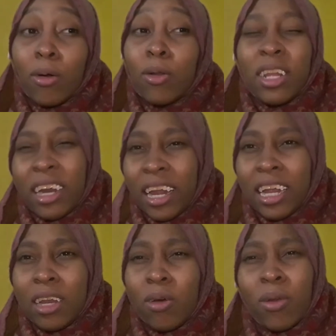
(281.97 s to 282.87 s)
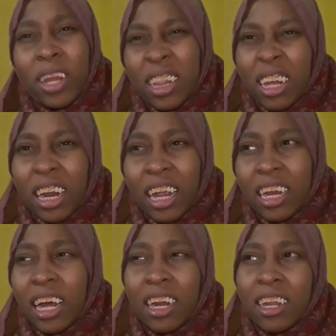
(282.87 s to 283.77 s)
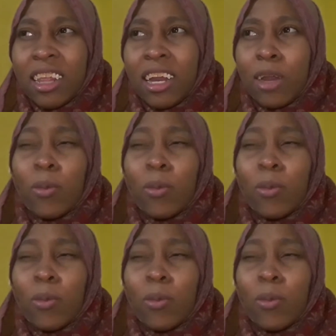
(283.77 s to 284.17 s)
on the rain, or in the rain, under the rain.